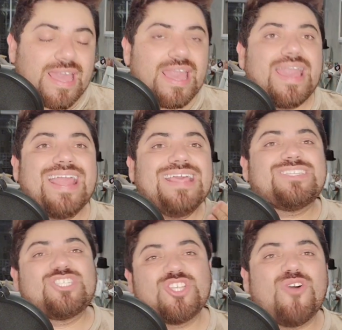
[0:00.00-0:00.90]
it
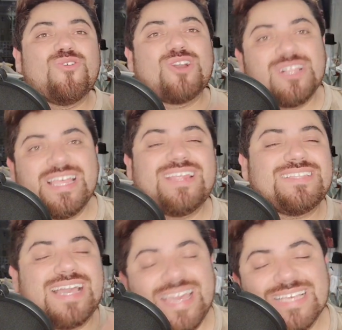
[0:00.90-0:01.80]
is so clear
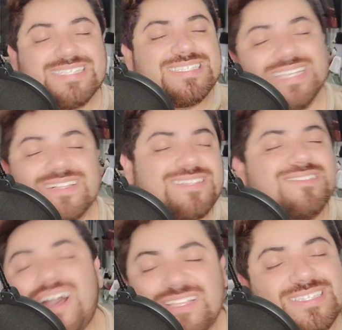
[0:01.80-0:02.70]
that he is still
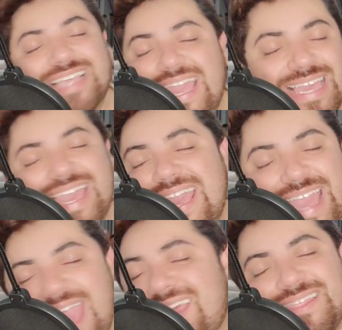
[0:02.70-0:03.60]
not taking
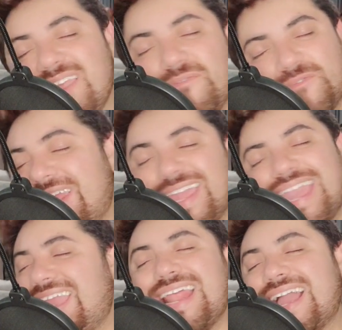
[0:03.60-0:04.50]
any
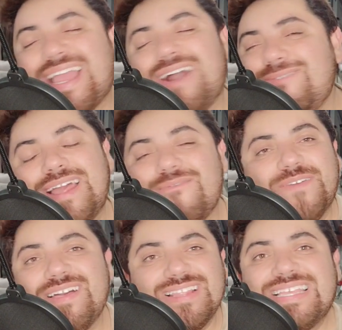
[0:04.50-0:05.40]
freaking
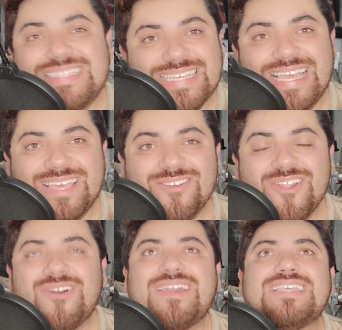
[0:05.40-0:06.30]
accountability. You
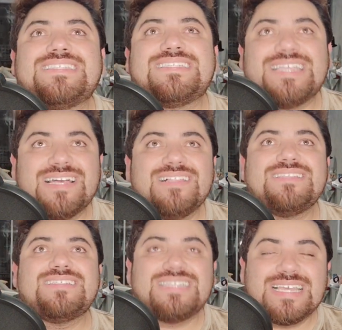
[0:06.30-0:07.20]
know, he still
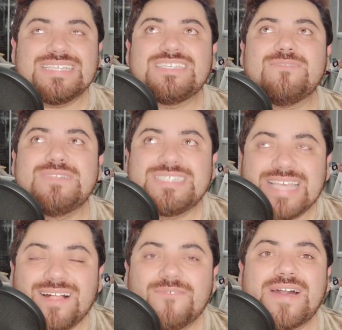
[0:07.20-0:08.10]
sees
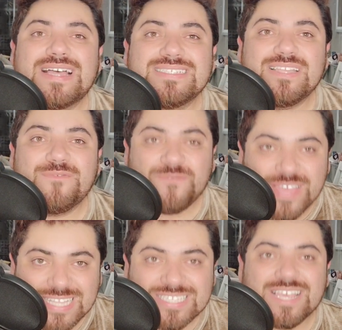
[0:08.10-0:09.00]
himself as the
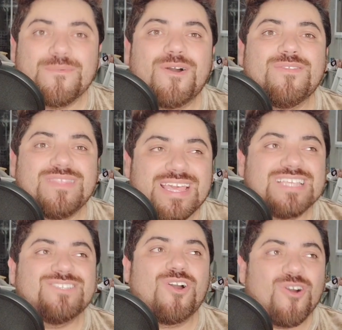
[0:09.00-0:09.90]
victim on
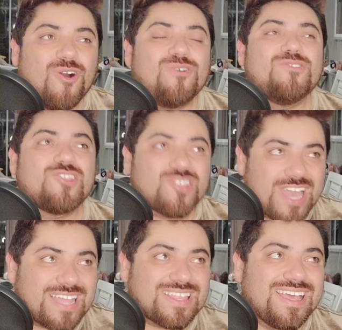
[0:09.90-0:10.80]
this whole
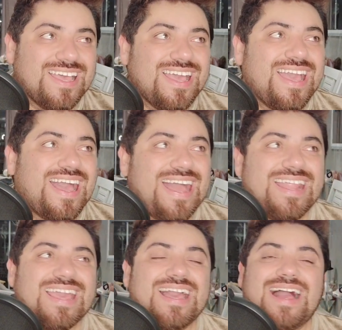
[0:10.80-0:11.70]
shit.
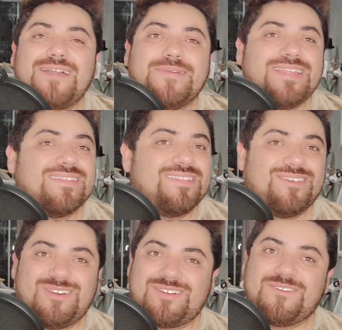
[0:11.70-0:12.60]
I mean,
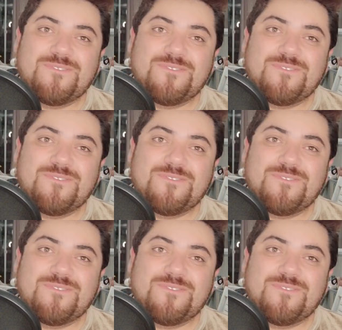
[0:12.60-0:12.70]
look,